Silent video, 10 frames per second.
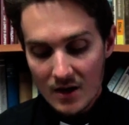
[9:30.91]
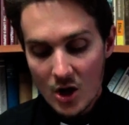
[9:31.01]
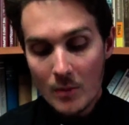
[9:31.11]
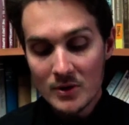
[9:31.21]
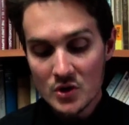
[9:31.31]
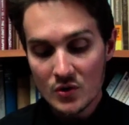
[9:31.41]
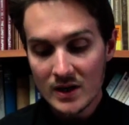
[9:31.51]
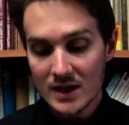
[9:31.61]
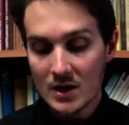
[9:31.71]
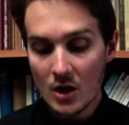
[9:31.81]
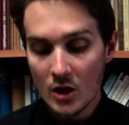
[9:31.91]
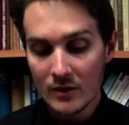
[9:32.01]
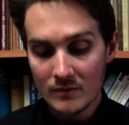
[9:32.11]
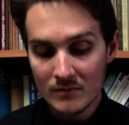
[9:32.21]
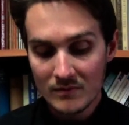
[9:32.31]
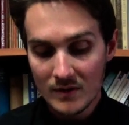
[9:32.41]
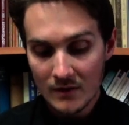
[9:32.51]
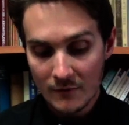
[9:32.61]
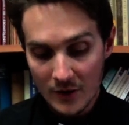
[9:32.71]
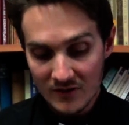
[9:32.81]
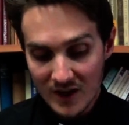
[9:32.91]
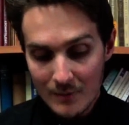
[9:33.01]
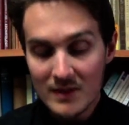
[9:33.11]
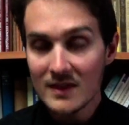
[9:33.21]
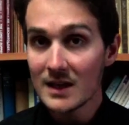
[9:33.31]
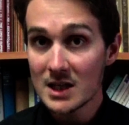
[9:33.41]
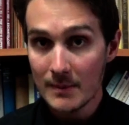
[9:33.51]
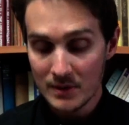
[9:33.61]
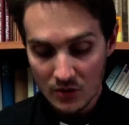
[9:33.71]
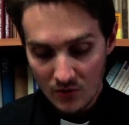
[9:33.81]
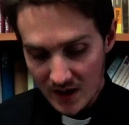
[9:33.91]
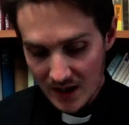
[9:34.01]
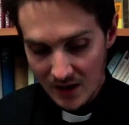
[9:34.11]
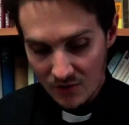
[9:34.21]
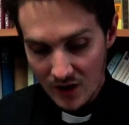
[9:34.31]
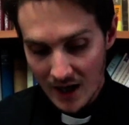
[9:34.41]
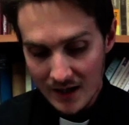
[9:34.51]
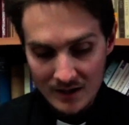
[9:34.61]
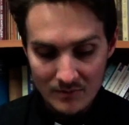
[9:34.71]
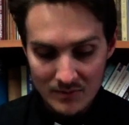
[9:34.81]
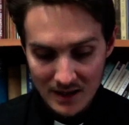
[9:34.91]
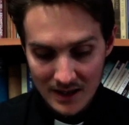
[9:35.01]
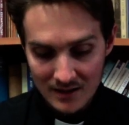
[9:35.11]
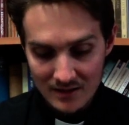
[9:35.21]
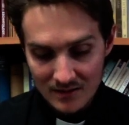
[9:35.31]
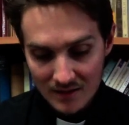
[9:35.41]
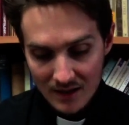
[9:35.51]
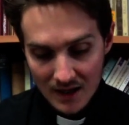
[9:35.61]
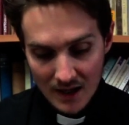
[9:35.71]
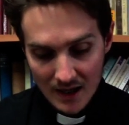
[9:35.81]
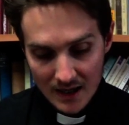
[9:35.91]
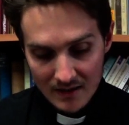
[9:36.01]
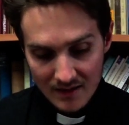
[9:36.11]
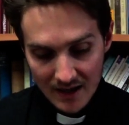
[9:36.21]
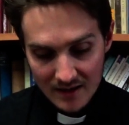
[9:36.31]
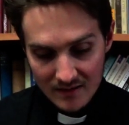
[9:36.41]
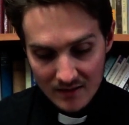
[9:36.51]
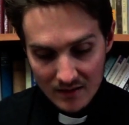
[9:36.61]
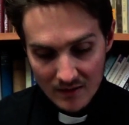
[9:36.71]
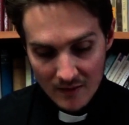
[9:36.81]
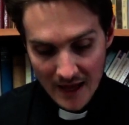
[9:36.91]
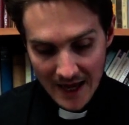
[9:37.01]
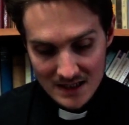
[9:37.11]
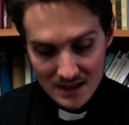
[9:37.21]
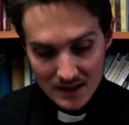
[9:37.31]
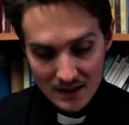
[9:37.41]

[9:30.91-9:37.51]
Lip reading: commentary on 1 Timothy chapter 3 here regarding deacons, he says that